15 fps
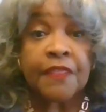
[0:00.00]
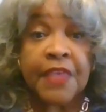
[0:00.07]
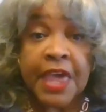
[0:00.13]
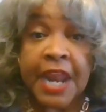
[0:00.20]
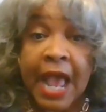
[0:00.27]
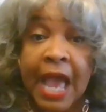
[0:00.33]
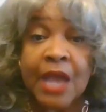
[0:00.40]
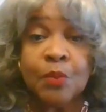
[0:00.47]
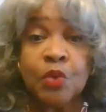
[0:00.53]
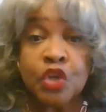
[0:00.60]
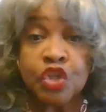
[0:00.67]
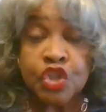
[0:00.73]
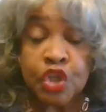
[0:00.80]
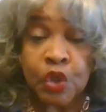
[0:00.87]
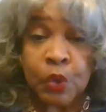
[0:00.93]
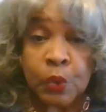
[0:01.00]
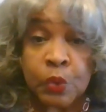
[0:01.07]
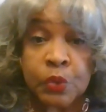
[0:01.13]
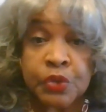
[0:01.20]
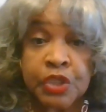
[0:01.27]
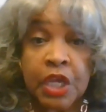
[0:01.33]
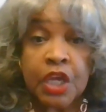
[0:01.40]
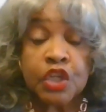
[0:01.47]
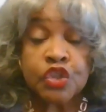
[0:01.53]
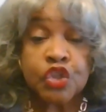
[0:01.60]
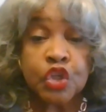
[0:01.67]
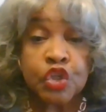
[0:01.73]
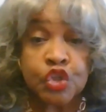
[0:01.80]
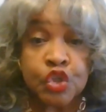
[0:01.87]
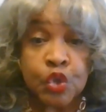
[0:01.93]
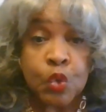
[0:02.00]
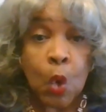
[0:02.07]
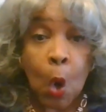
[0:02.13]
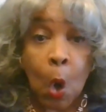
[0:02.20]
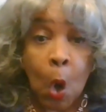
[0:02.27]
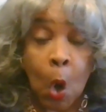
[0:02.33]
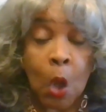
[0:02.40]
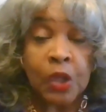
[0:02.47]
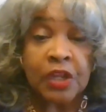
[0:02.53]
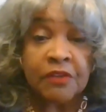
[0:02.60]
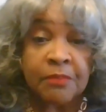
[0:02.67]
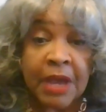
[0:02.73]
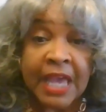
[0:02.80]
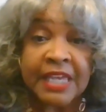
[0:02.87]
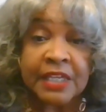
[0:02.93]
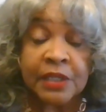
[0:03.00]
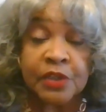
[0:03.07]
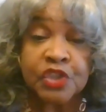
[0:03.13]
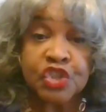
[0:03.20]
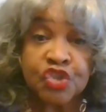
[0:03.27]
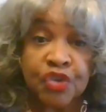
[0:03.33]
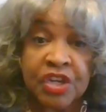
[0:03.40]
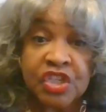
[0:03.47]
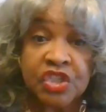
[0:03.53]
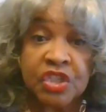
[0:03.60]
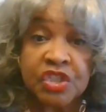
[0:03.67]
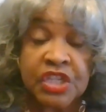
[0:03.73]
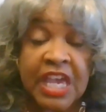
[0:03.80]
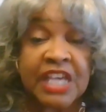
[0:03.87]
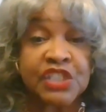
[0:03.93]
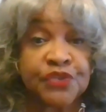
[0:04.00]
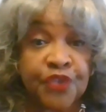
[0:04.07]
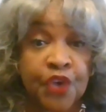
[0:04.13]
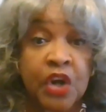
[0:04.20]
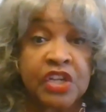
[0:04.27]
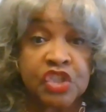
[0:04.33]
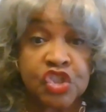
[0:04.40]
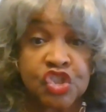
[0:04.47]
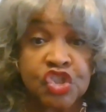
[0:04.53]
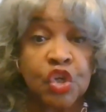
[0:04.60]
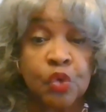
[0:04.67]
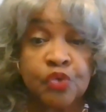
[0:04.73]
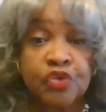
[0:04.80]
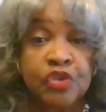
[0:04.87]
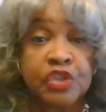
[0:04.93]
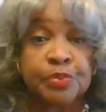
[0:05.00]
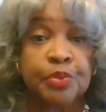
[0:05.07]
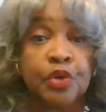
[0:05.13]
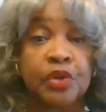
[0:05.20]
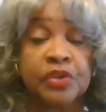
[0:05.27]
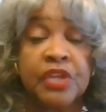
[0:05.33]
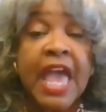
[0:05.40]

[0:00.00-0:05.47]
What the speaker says: that I would use to do all of my illustrations as far as children's books,